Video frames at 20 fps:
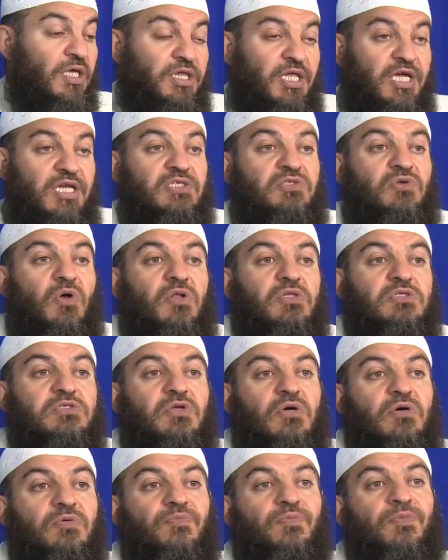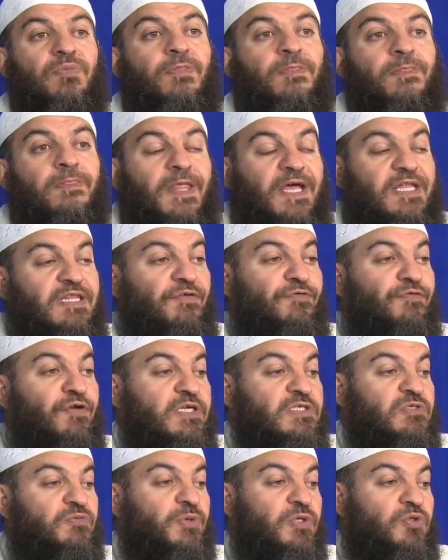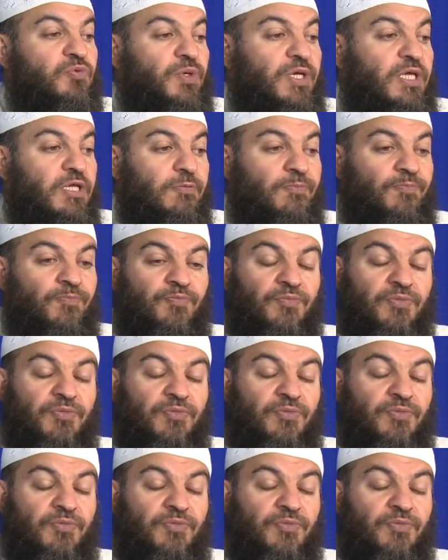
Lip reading: there is also a difference between